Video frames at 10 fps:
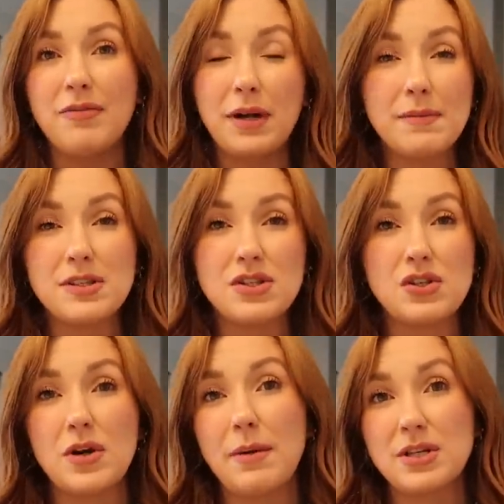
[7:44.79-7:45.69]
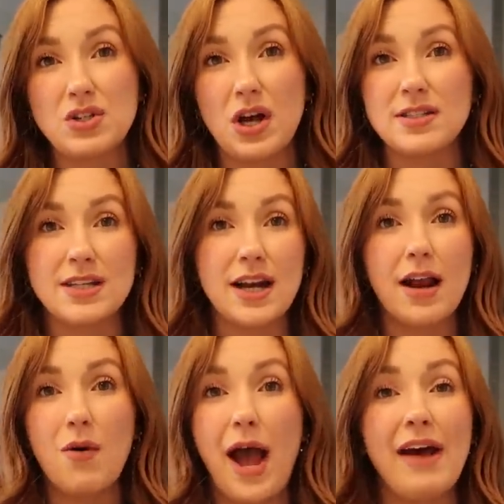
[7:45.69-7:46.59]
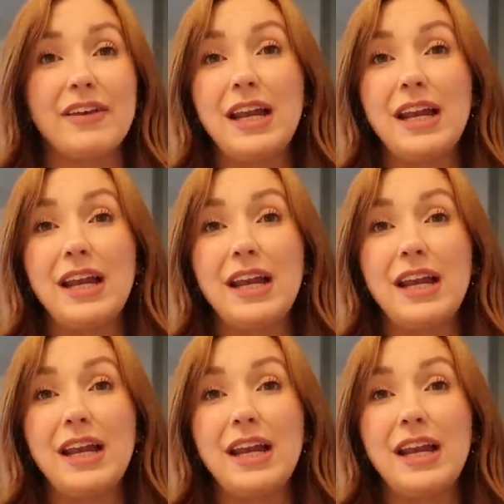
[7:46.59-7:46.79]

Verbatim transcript: I've been up since three. I'm exhausted. I don't have